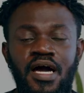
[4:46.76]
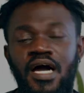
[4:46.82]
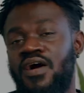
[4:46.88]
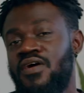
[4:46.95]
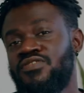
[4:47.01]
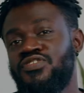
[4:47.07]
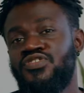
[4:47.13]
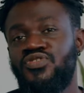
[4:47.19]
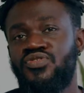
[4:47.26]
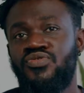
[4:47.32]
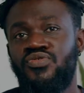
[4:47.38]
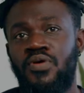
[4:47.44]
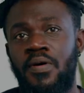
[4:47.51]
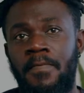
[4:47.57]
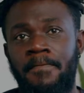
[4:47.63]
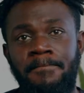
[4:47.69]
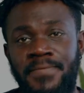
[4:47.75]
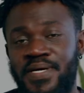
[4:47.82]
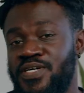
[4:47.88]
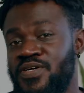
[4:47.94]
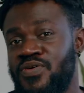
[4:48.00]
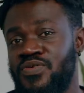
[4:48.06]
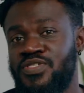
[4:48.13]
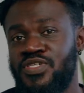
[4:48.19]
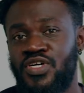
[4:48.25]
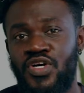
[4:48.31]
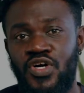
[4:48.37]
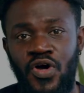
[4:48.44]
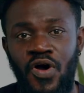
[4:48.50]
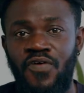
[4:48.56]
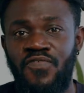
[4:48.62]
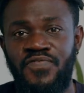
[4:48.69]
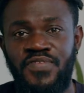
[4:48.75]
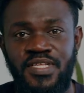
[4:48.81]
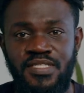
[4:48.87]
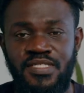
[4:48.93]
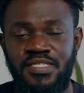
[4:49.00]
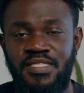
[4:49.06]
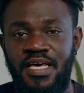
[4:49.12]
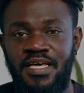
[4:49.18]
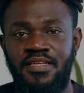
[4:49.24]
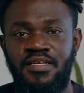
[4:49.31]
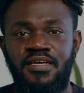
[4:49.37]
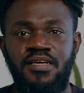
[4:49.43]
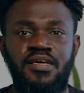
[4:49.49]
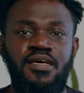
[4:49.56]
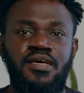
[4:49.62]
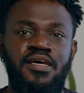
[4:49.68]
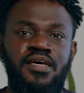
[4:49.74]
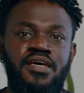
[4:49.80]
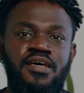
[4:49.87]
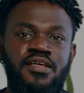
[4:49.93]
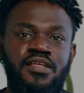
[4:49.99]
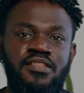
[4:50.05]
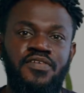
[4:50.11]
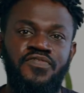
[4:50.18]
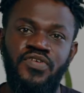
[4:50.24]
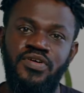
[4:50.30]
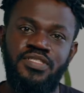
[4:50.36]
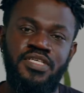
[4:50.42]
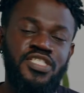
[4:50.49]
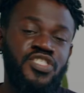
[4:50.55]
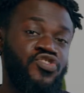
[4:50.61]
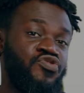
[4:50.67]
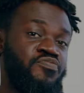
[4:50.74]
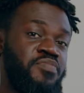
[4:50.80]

how do you build confidence then? The first thing to